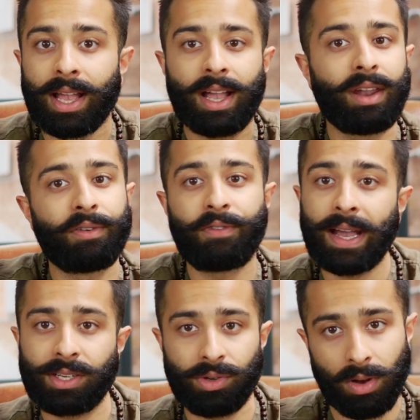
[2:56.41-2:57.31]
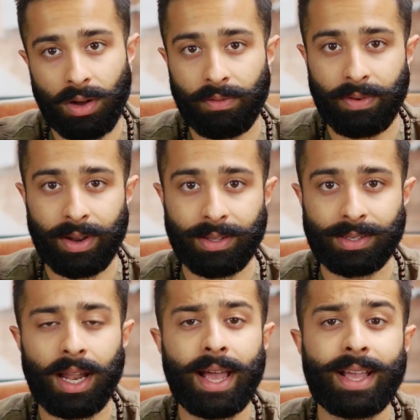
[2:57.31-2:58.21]
can affect your
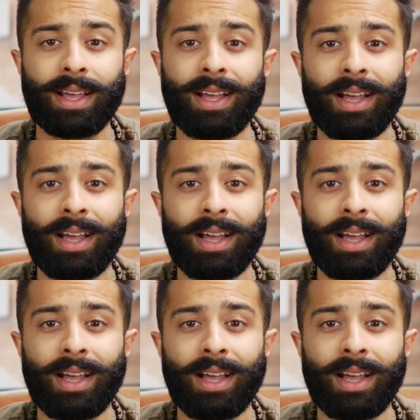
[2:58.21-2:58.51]
confidence, like